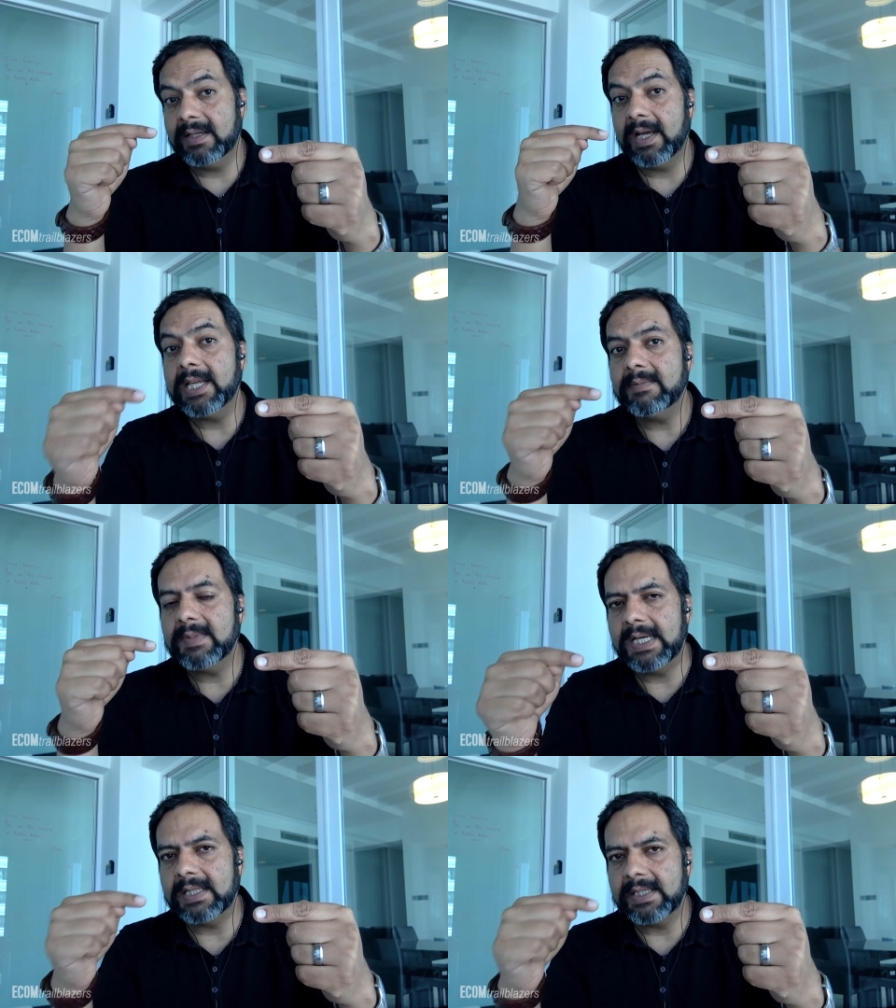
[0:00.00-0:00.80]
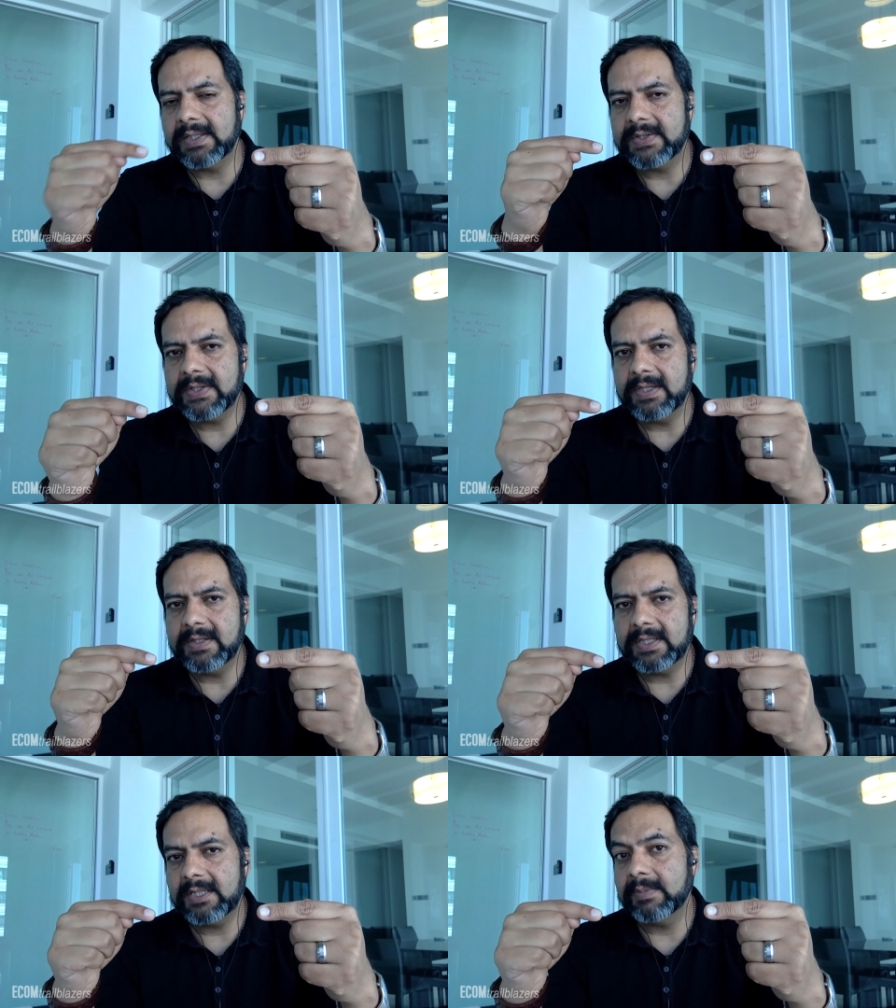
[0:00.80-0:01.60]
Naeem LLC
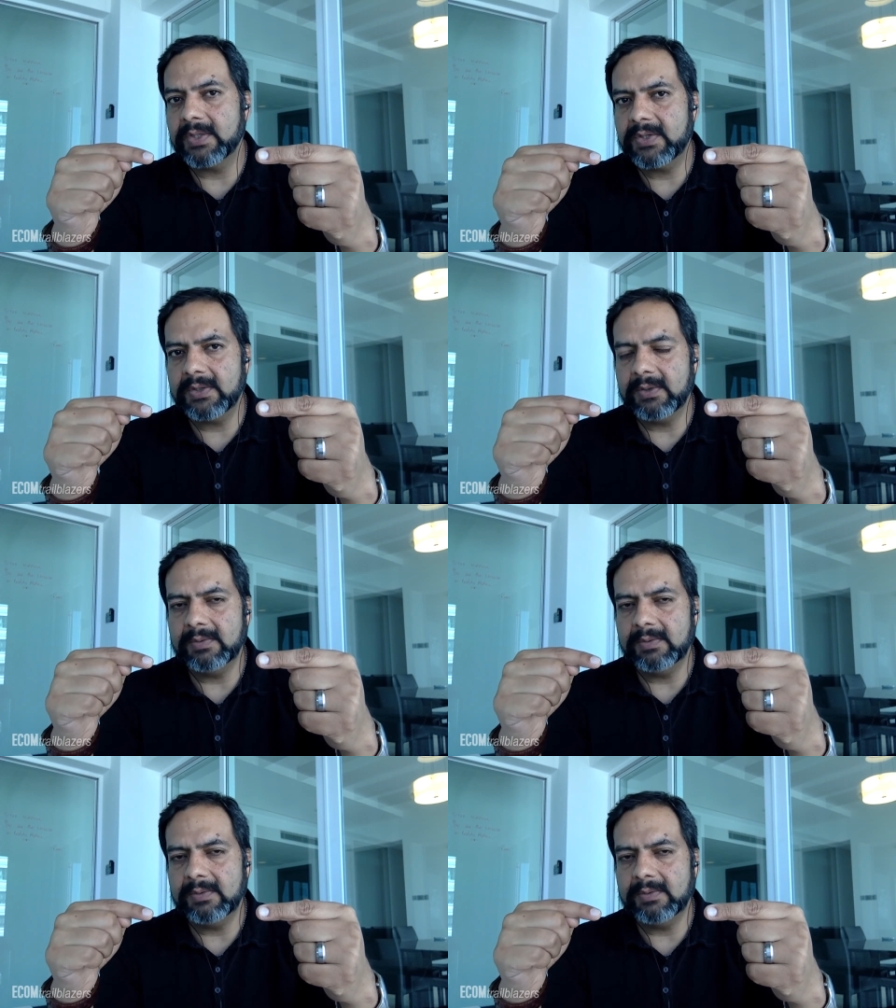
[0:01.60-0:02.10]
to come and sue.